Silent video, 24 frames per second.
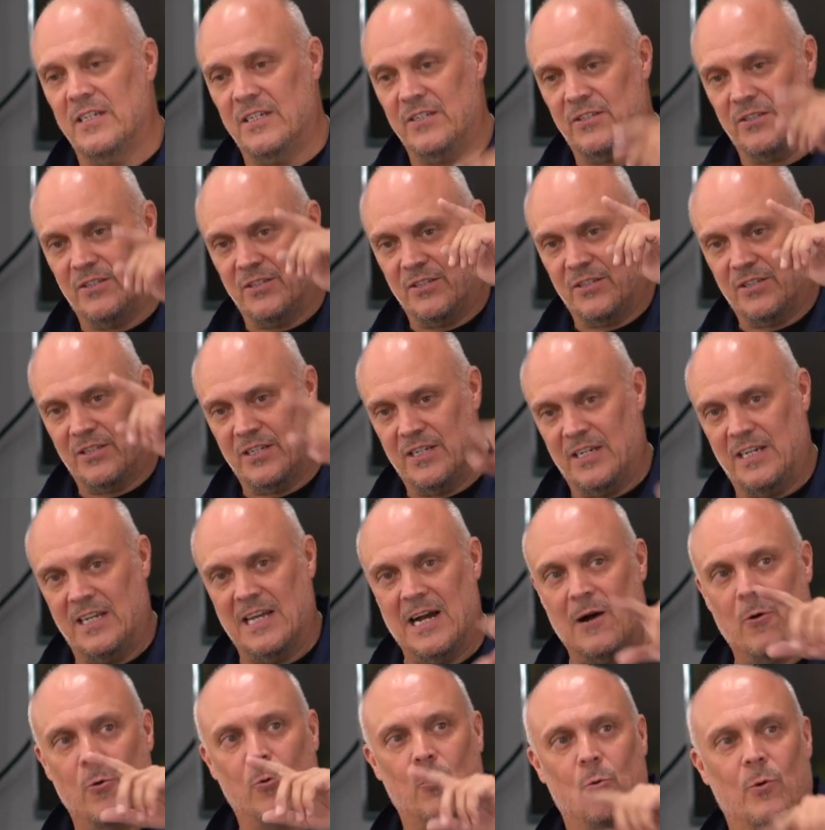is to see
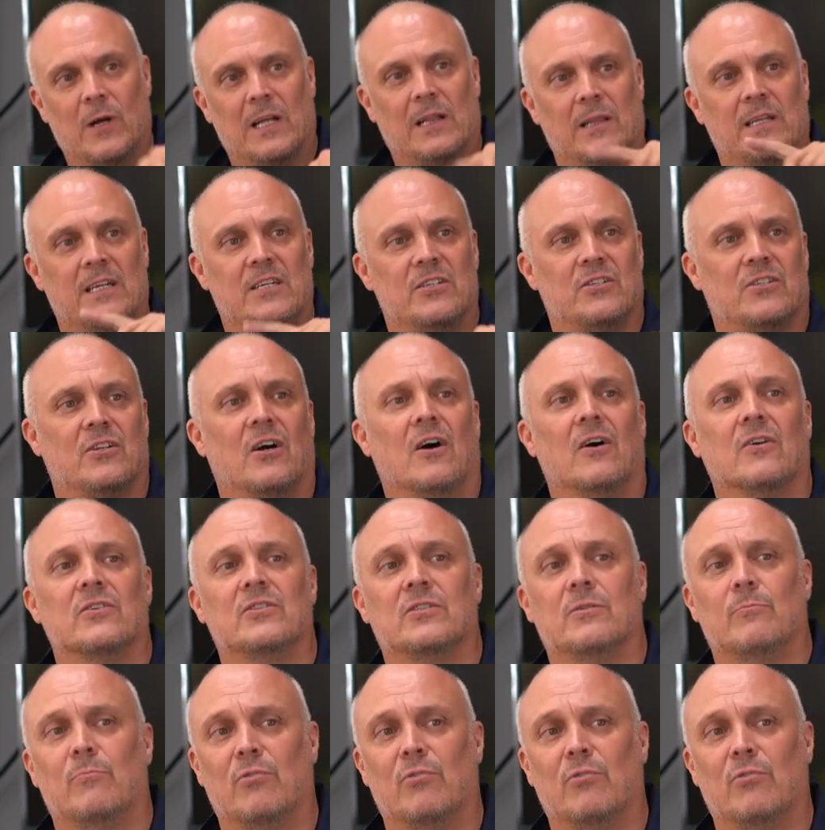how quickly it starts to